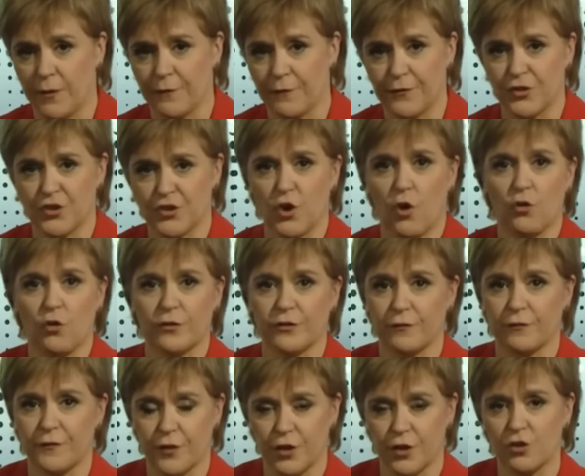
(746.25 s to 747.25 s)
whether for
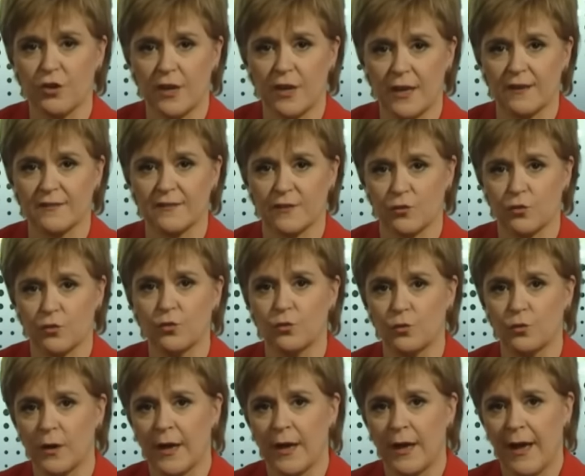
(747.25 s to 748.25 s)
Scotland or for the UK as a
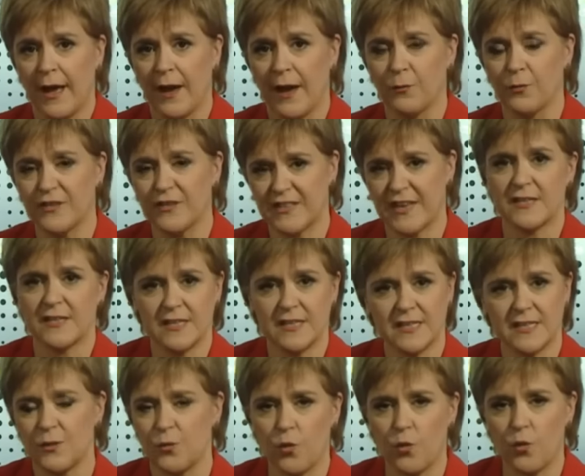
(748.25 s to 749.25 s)
whole, uh, with
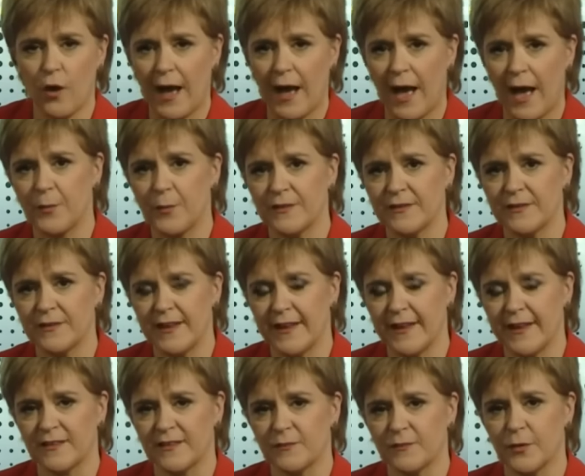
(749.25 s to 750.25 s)
certainty what happens
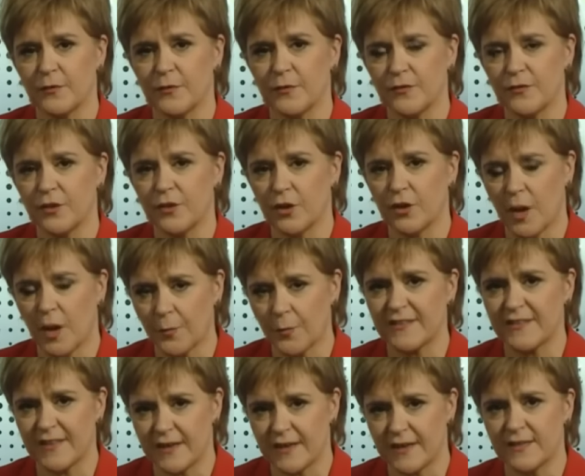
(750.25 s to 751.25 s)
next. But you know, a
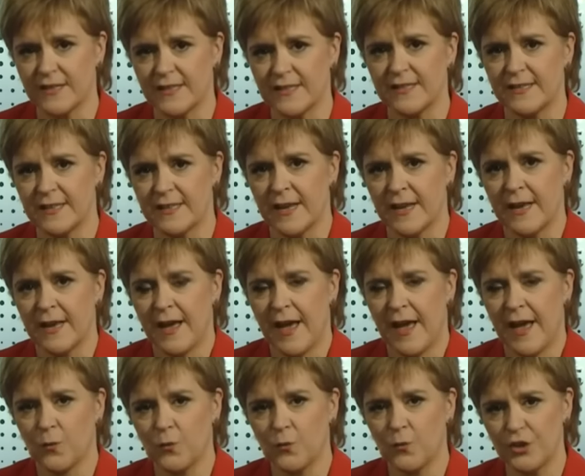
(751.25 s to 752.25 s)
couple of certainties
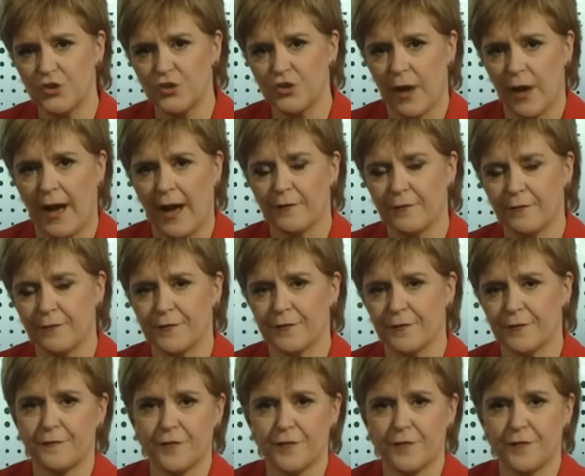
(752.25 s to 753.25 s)
uh, we do have.
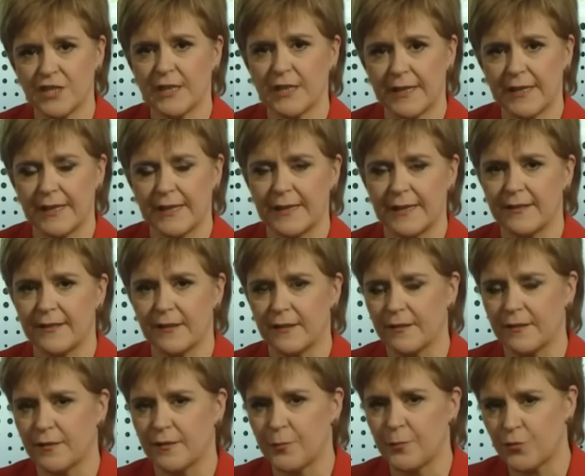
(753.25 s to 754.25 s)
Firstly,
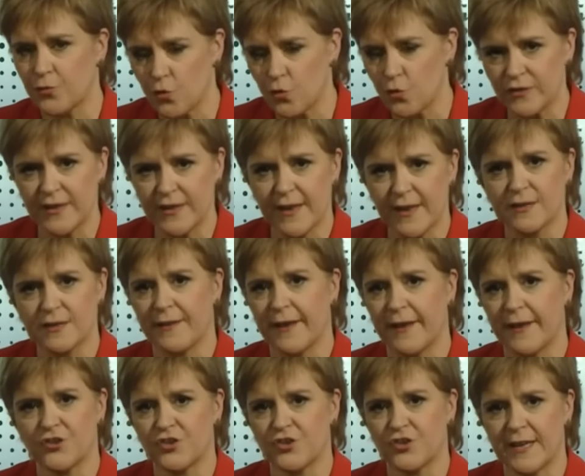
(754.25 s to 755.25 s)
the, the process of
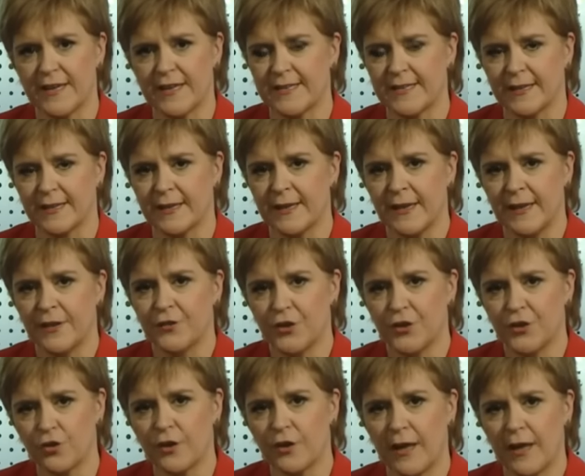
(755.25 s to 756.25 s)
extricating
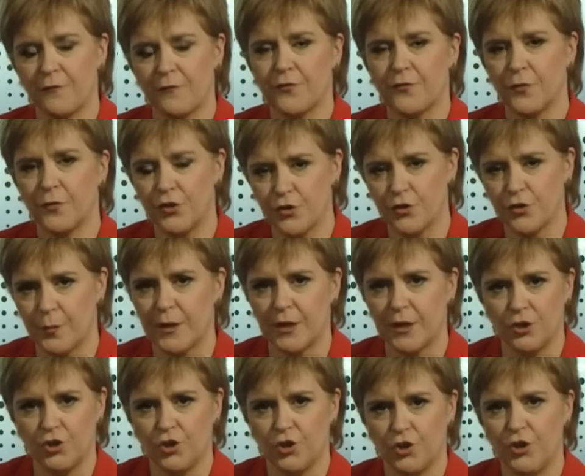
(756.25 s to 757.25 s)
the UK from the
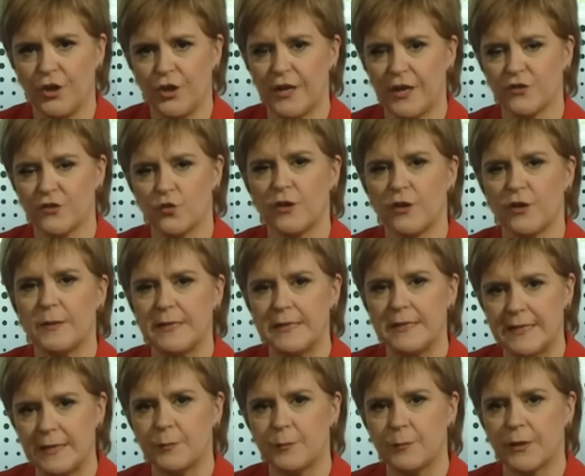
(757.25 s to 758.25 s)
European Union is going to be
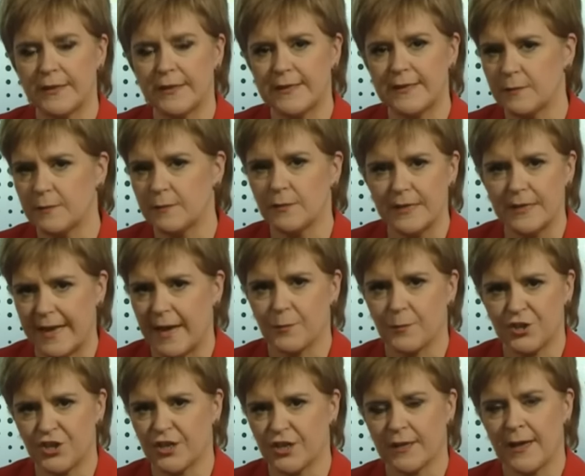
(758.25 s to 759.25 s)
deeply, deeply
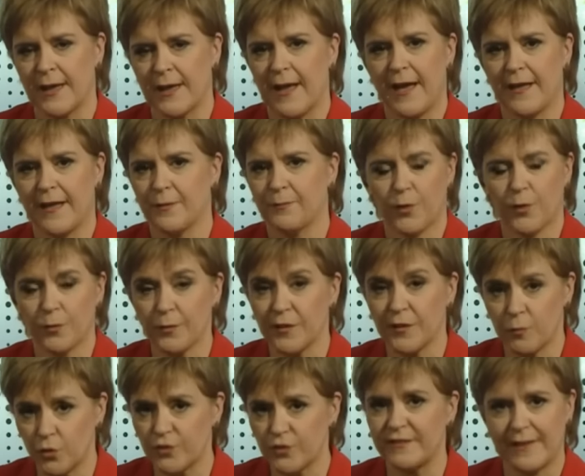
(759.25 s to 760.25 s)
damaging. Uh,
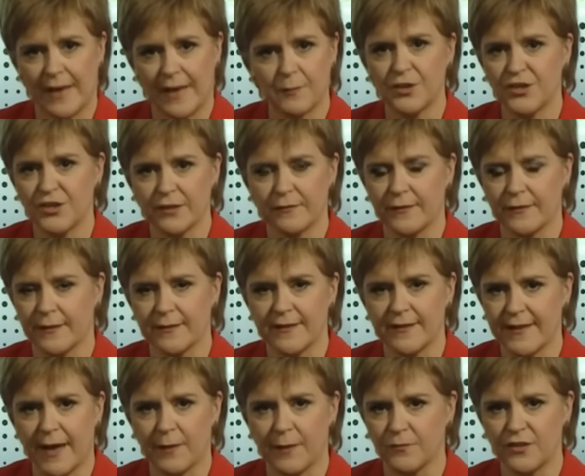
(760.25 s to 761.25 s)
probably the most damaging thing
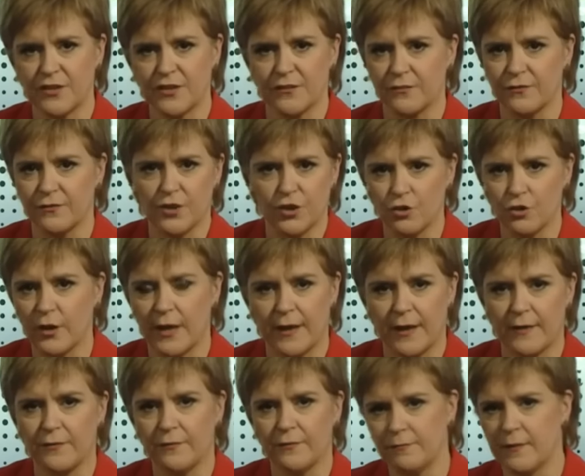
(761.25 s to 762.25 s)
that's happened to the
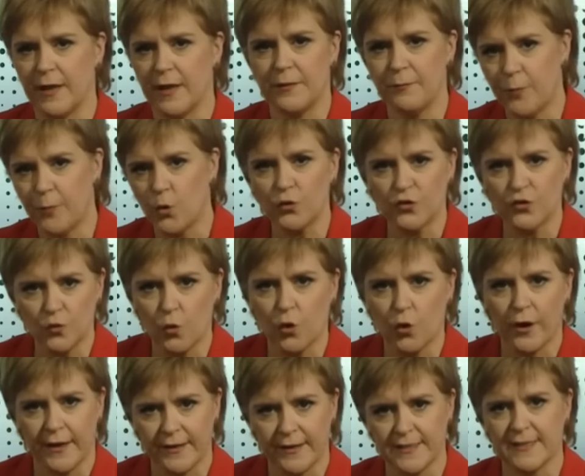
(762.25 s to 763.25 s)
UK in, in
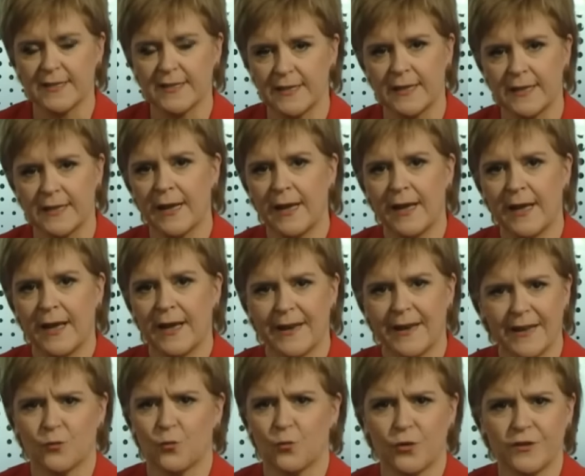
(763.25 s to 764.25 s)
post-war history.
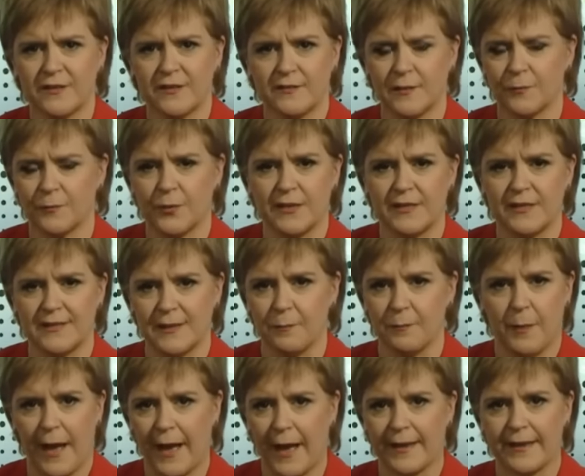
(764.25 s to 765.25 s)
And I don't want to simply
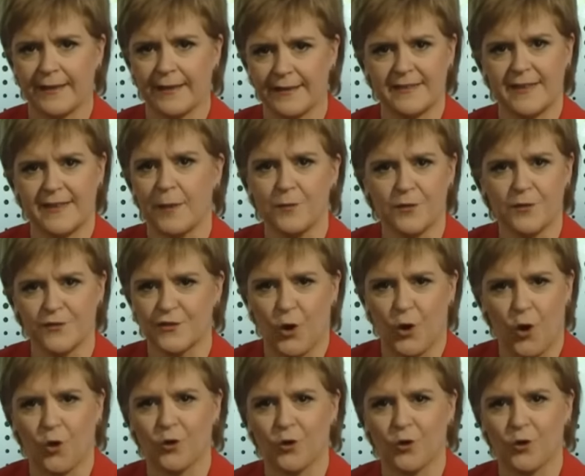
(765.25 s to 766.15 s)
sit back and accept that